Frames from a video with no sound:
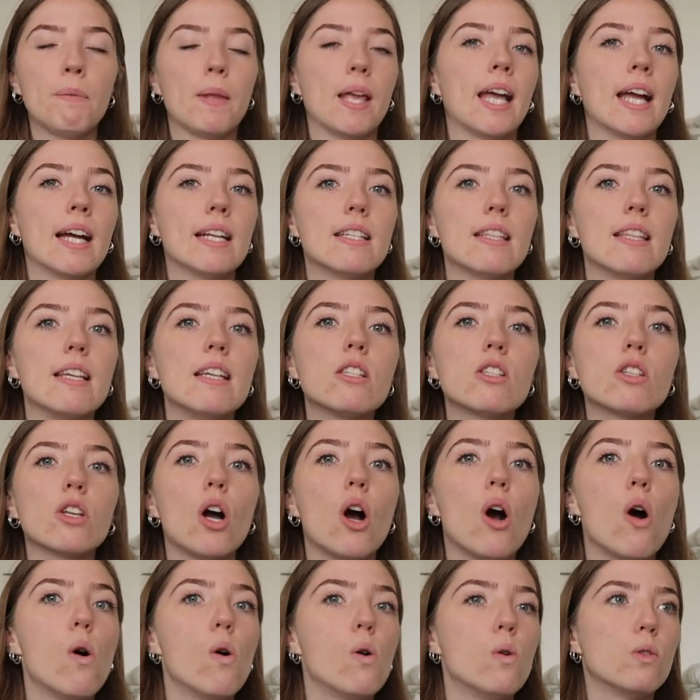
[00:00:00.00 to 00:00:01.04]
And this
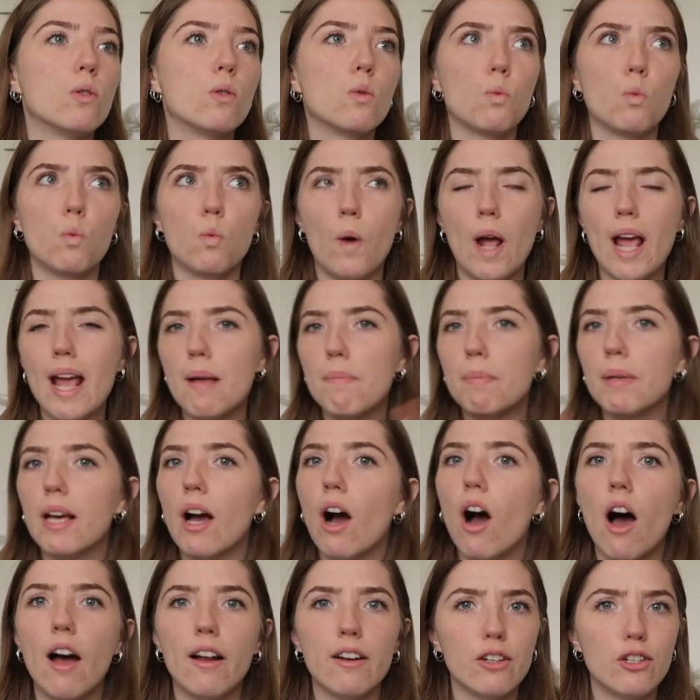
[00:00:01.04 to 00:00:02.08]
goes way
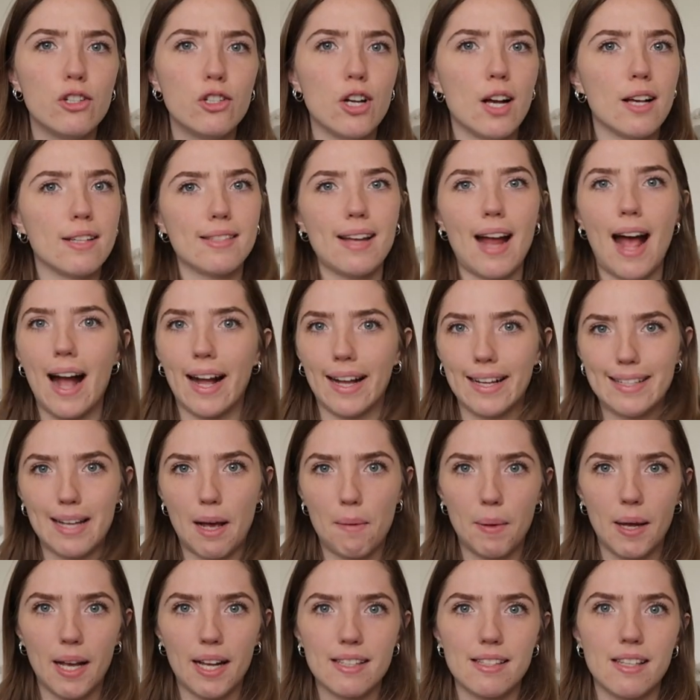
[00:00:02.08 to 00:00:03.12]
beyond just
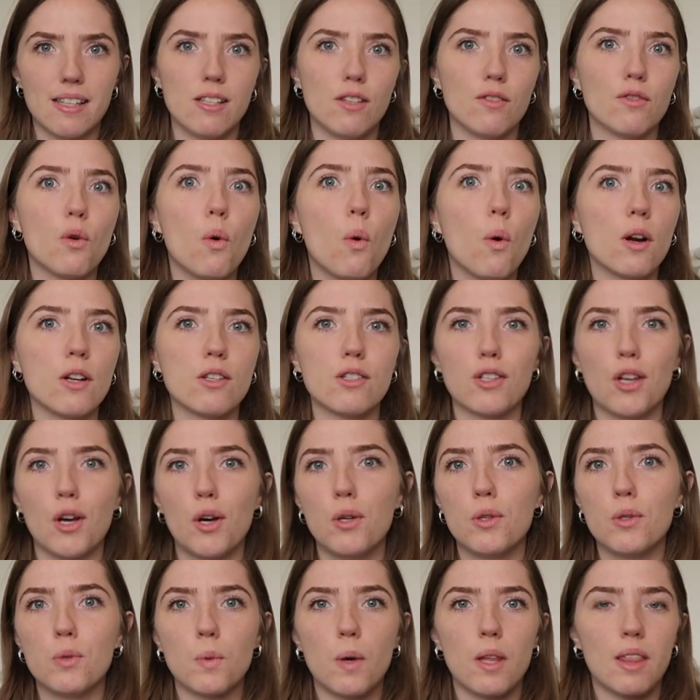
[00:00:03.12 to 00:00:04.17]
academics. This, of course,
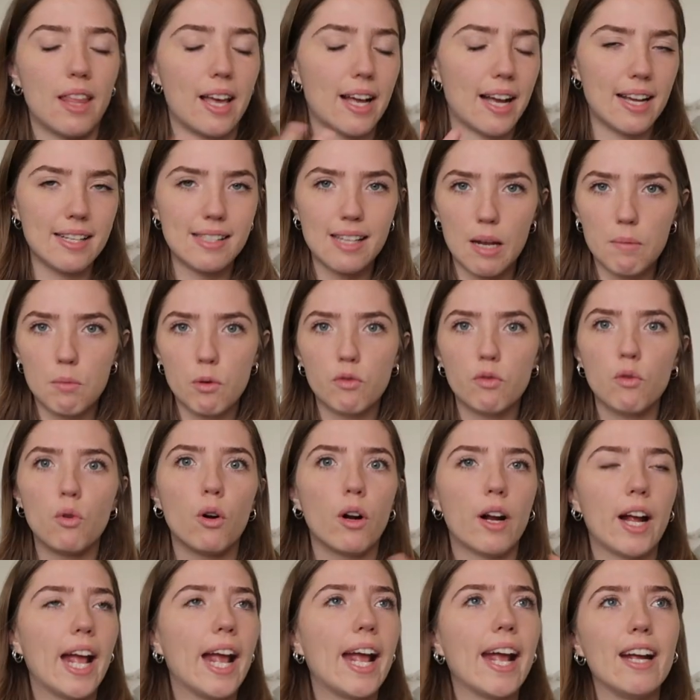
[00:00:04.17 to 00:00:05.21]
goes with, like I said
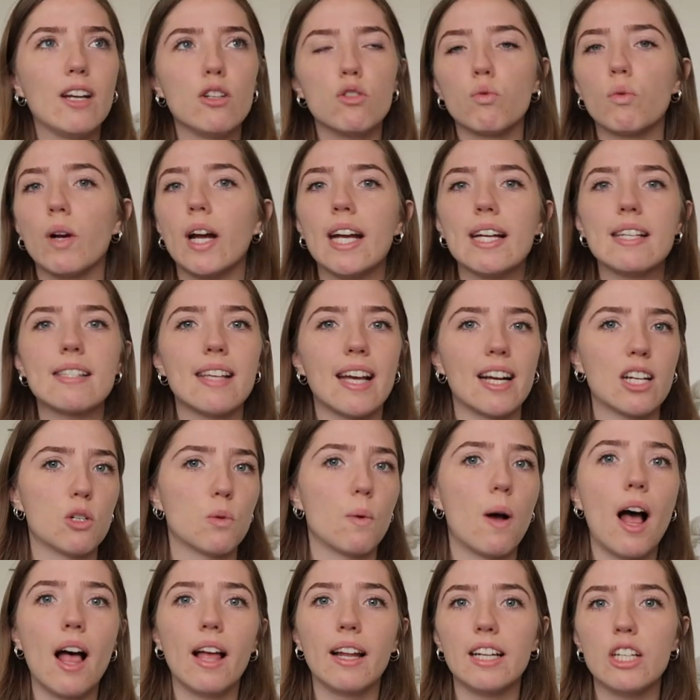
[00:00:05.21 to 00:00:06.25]
before, age, race,
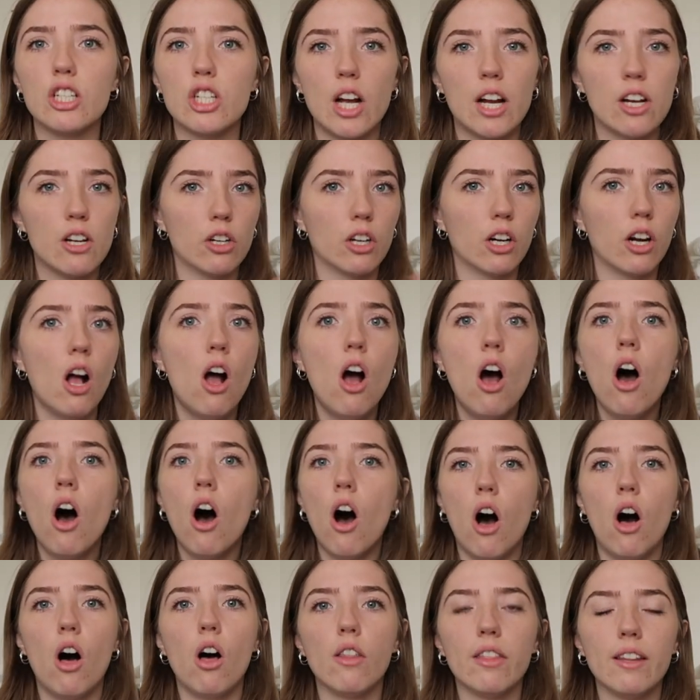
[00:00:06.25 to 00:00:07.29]
sexuality, gender,
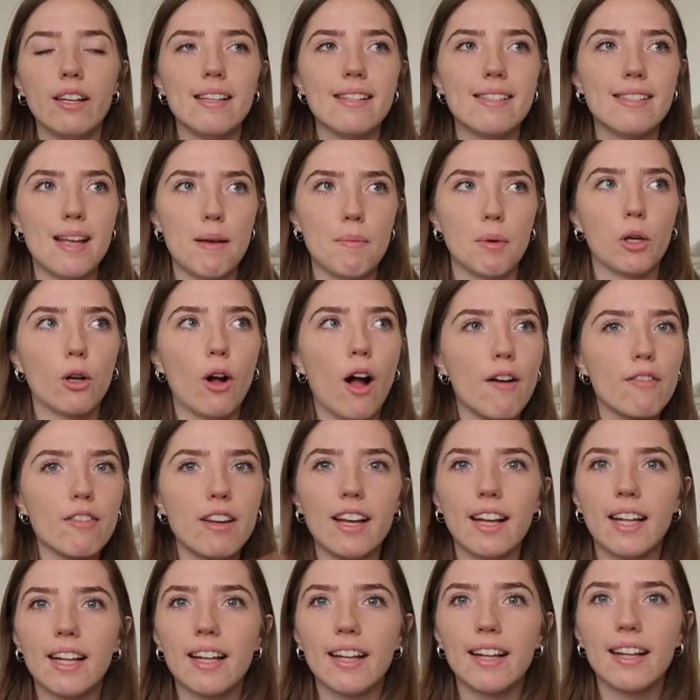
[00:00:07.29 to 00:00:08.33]
all these
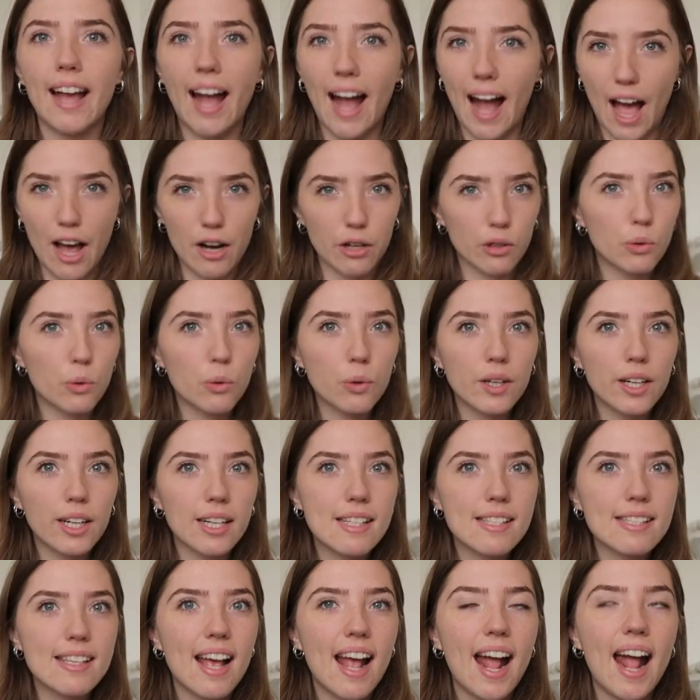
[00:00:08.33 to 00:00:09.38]
demographic
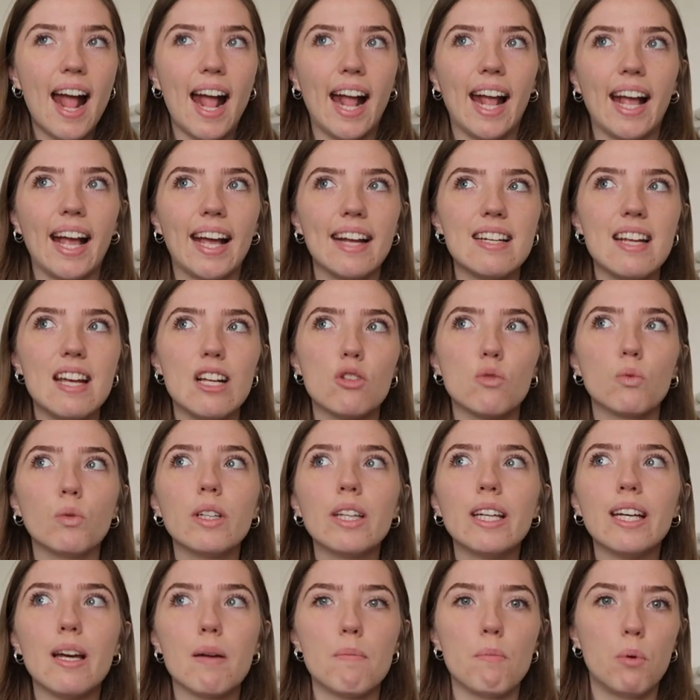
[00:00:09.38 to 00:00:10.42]
categories. And it's
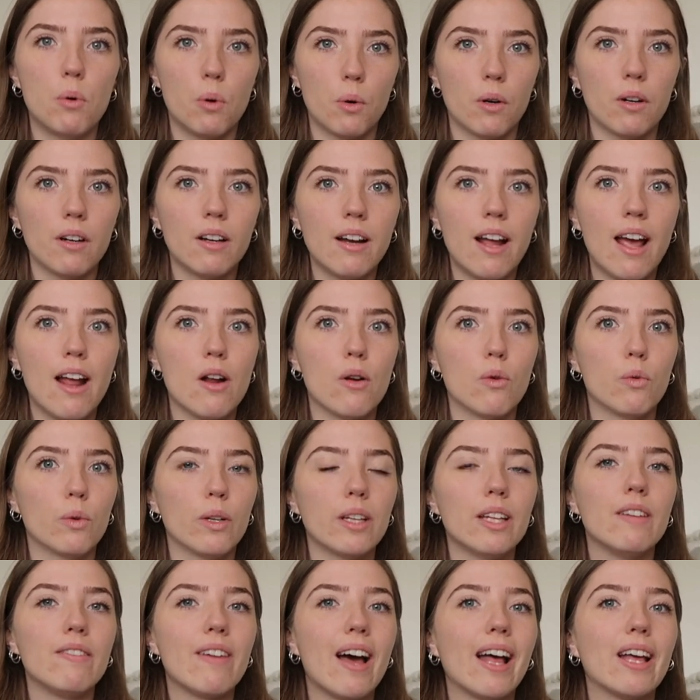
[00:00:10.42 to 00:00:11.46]
really important and a
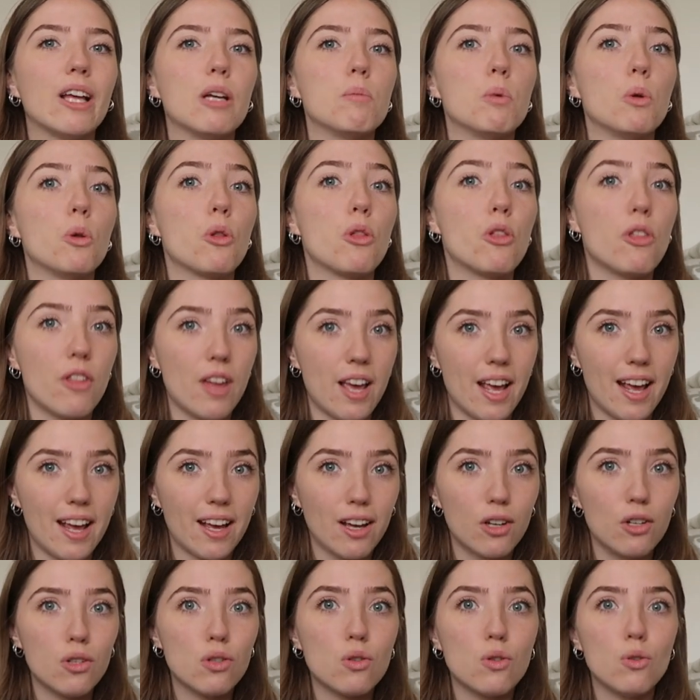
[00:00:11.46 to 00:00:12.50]
really valuable
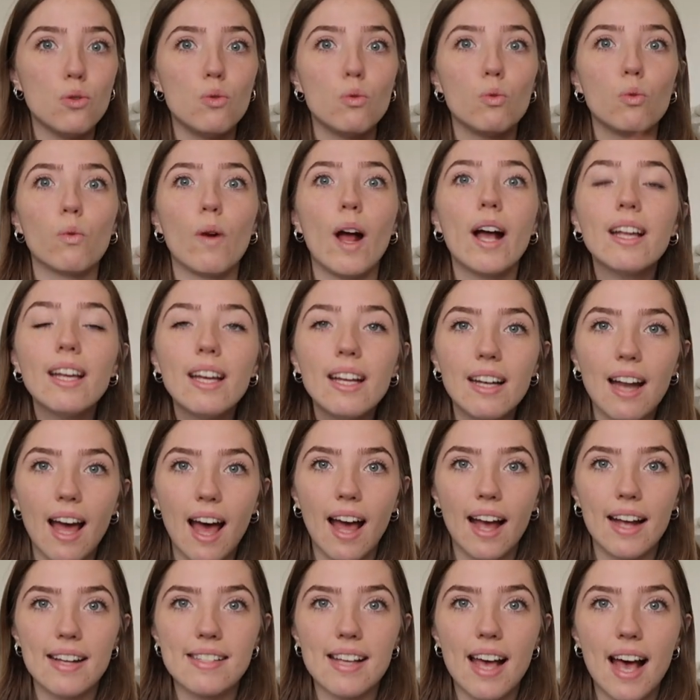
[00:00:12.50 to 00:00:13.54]
thing to
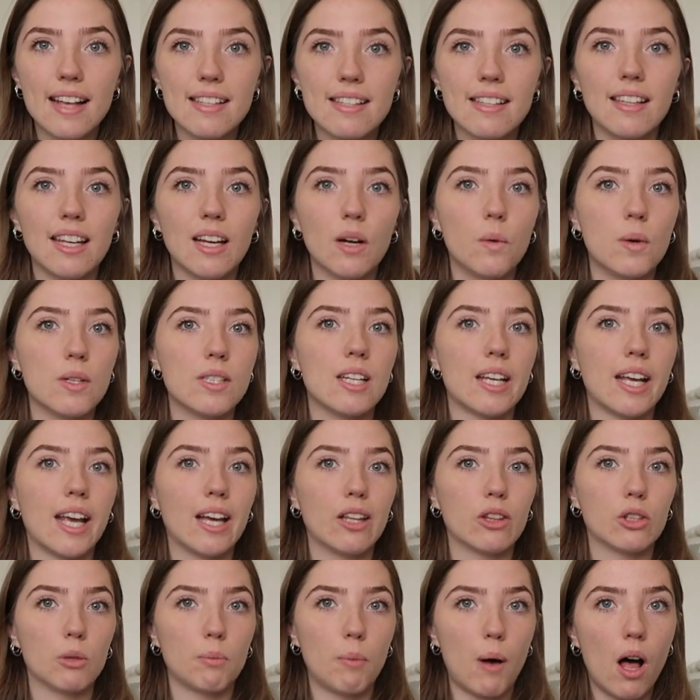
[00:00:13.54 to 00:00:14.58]
recognize as a linguistic
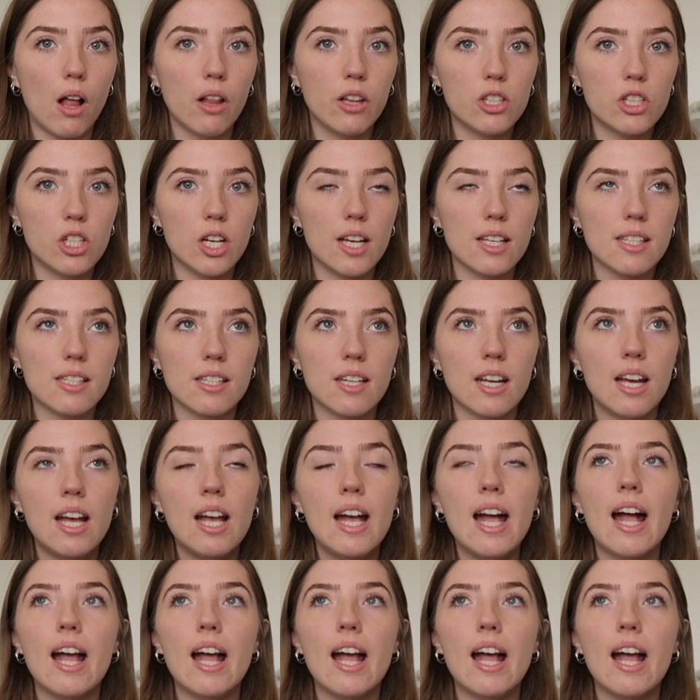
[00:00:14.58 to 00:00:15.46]
anthropologist.